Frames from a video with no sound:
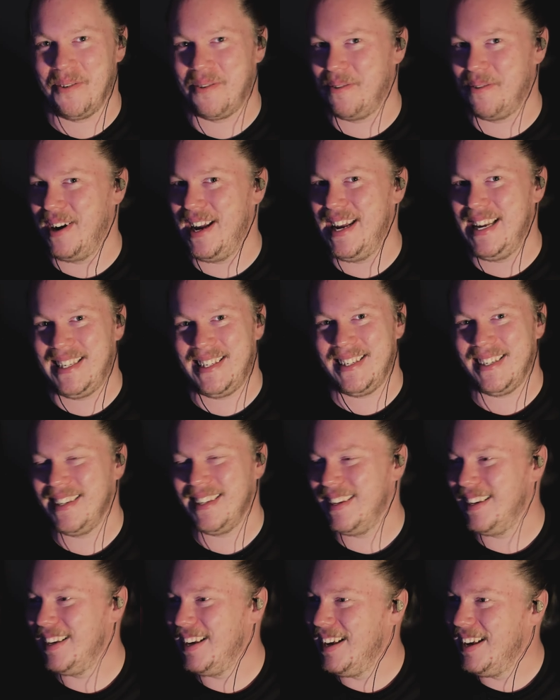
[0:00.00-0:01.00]
great.
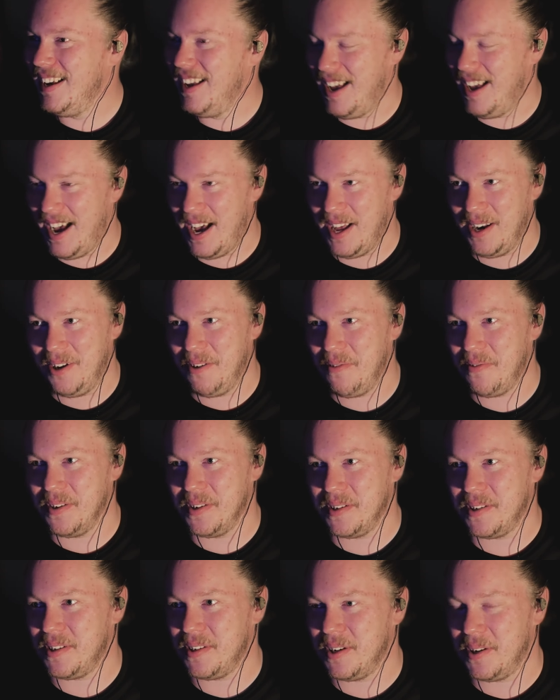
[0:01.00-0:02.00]
I love
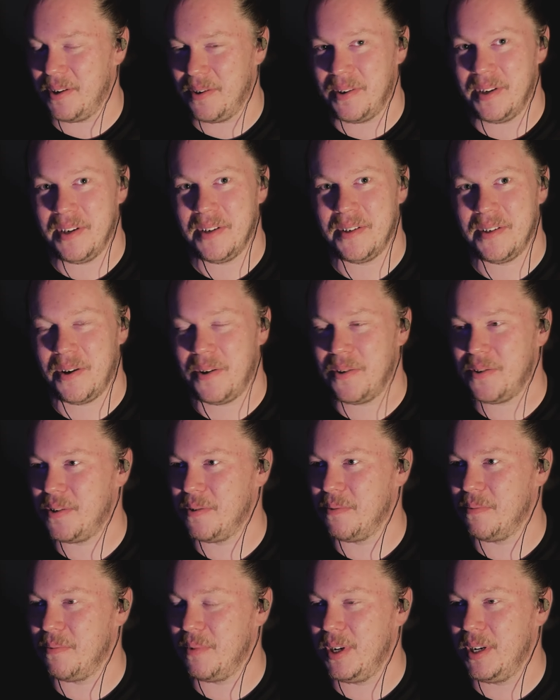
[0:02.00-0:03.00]
this, you know, and it's
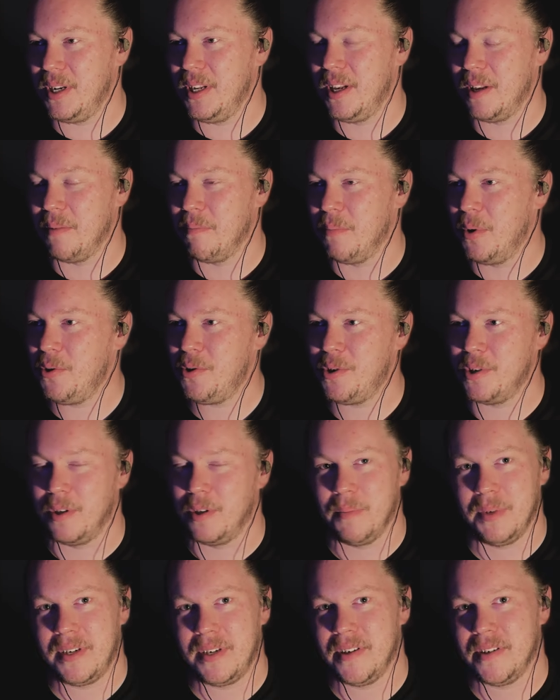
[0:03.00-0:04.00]
also a little emotional
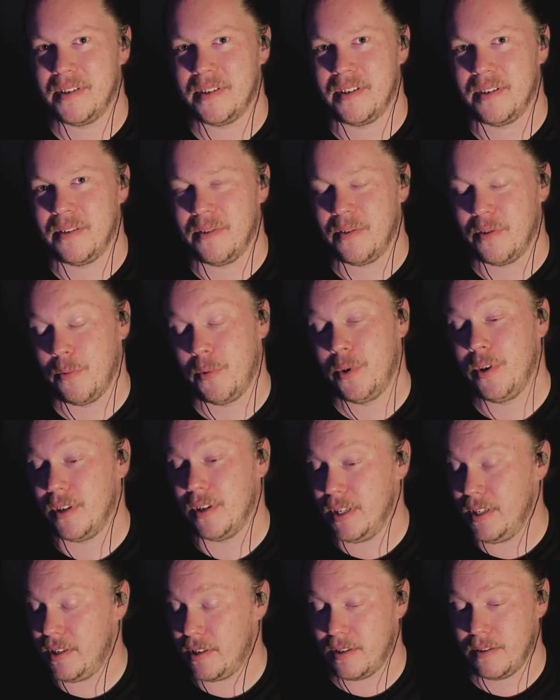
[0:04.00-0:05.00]
because you know the world
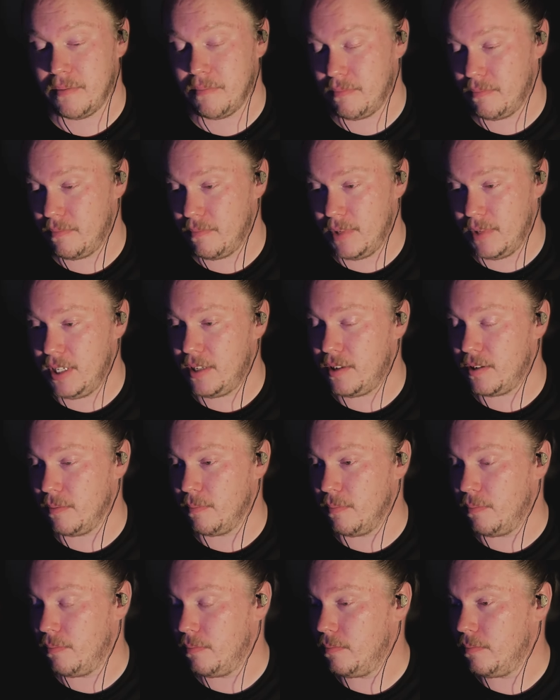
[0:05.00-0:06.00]
needs needs
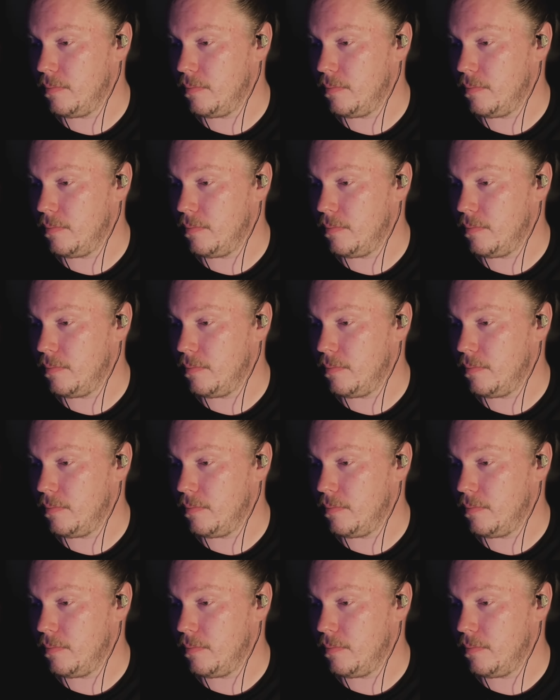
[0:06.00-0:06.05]
some.